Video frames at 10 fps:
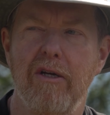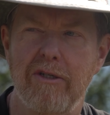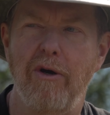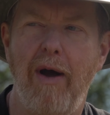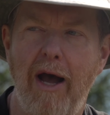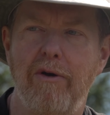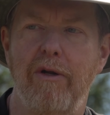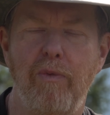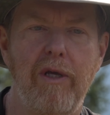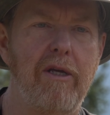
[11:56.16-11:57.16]
So how
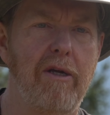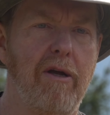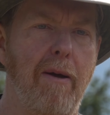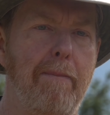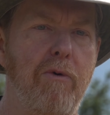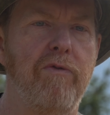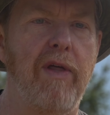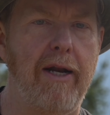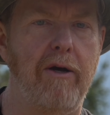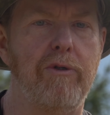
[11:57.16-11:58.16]
can we move
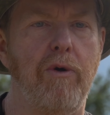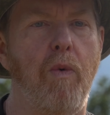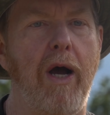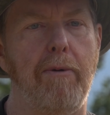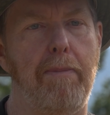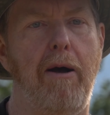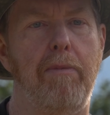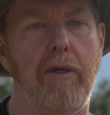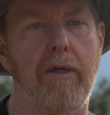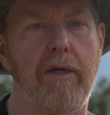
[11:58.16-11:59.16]
that out to a wider
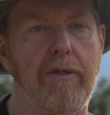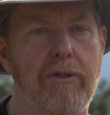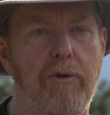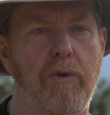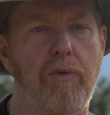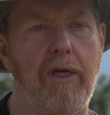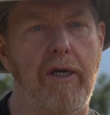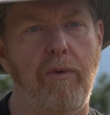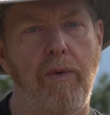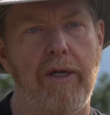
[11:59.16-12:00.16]
public? And so we're
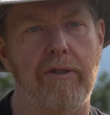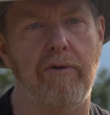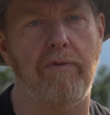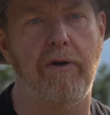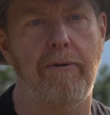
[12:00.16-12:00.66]
working on ways of